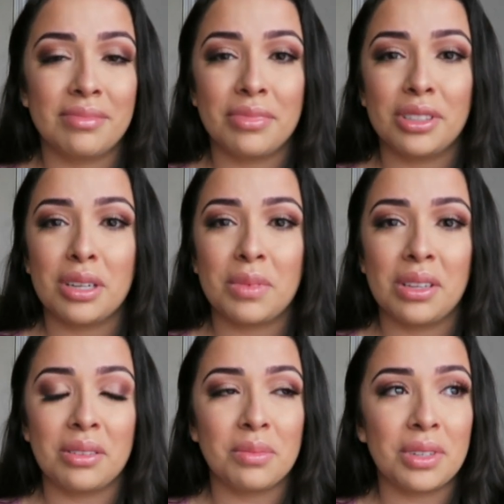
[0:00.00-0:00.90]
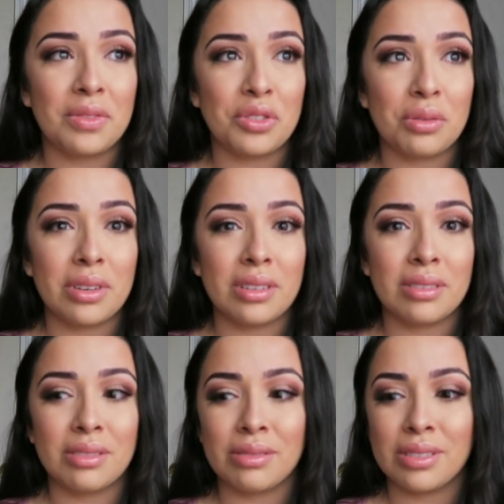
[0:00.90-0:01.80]
bringing me a little bit of
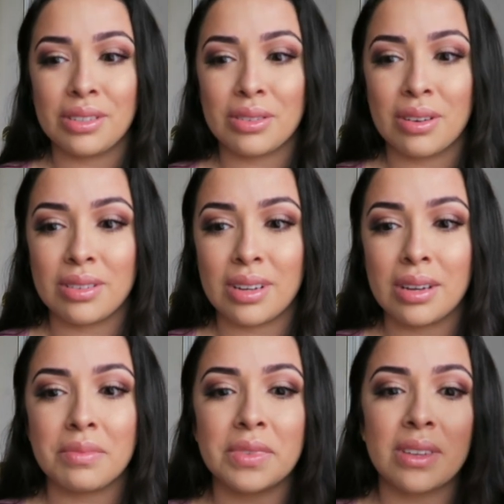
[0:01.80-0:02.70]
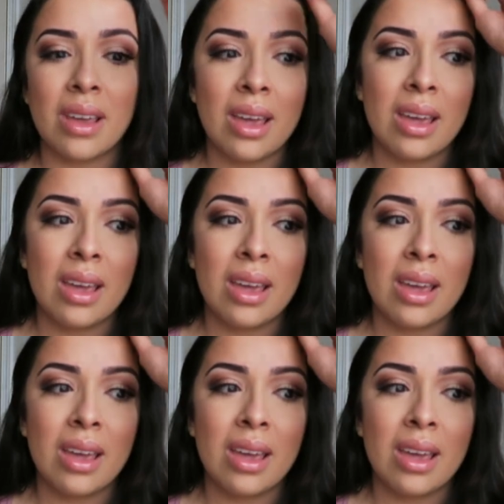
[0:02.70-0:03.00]
joy during these hard times.